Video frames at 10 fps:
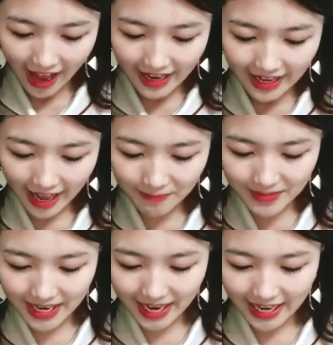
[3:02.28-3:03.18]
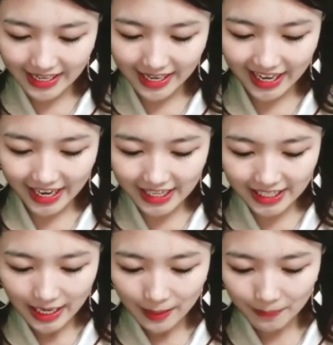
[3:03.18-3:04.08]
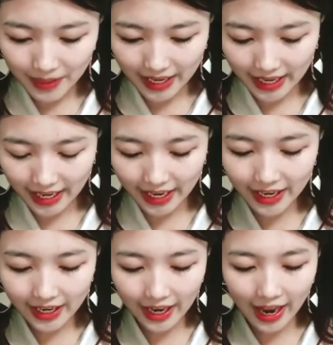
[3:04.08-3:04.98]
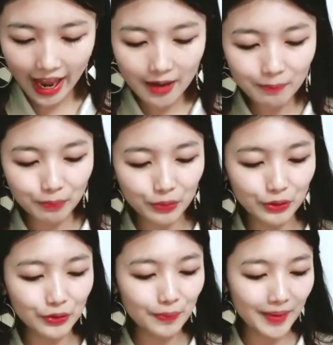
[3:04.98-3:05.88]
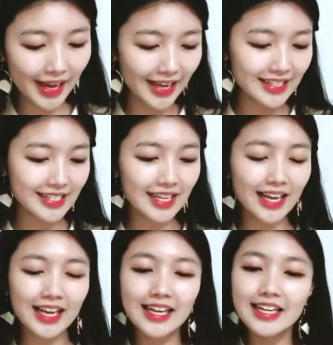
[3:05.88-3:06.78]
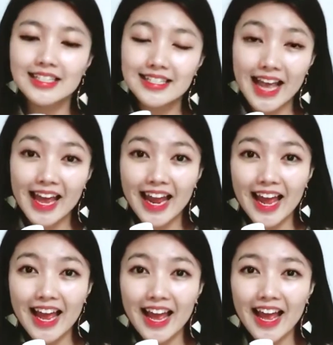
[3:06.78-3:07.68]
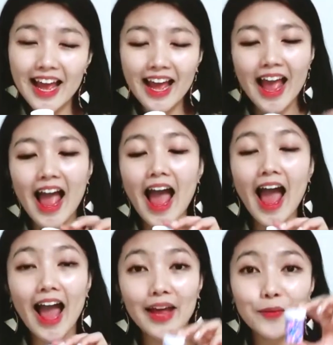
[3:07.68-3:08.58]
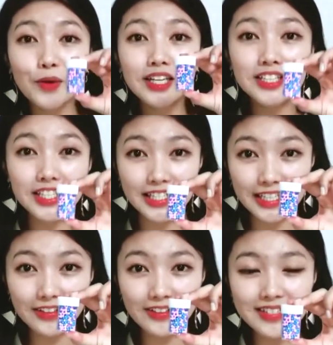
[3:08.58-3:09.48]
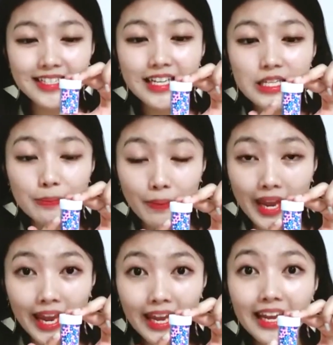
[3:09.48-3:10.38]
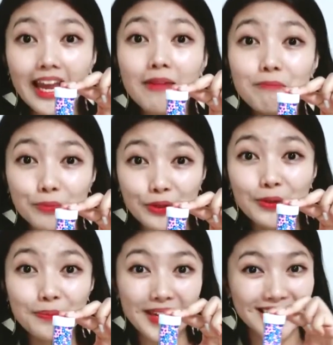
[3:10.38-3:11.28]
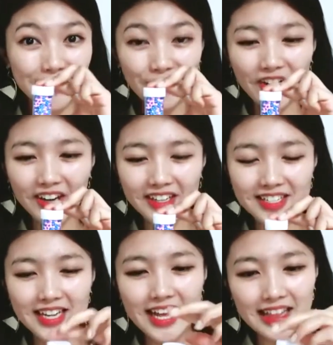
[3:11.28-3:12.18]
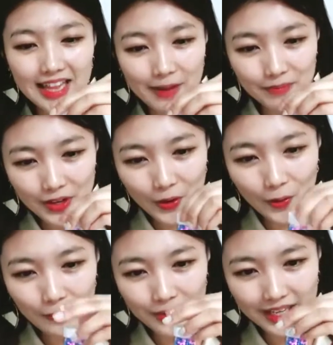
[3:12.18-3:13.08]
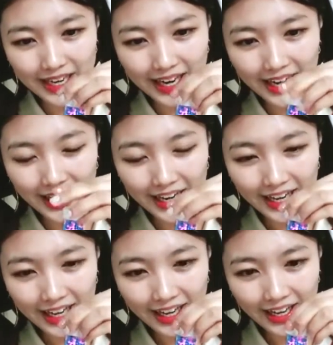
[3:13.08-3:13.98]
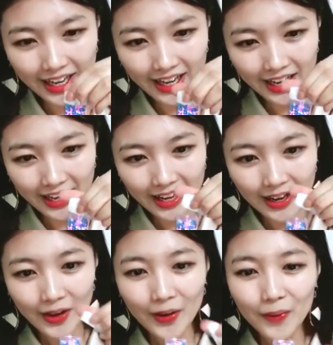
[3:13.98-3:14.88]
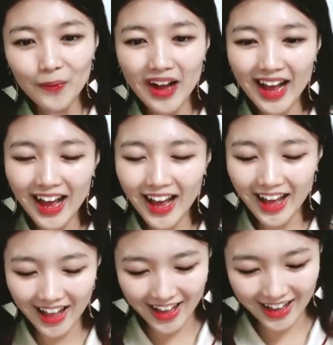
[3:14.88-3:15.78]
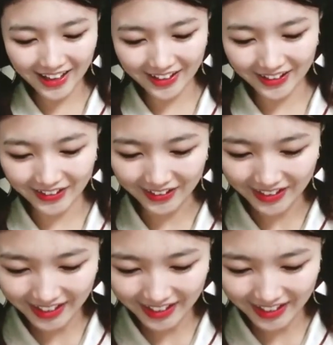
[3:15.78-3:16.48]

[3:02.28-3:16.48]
Let me get these pink and blue beads. Ta-da! I want to use this pink and blue beads first. Let me open it. Wow!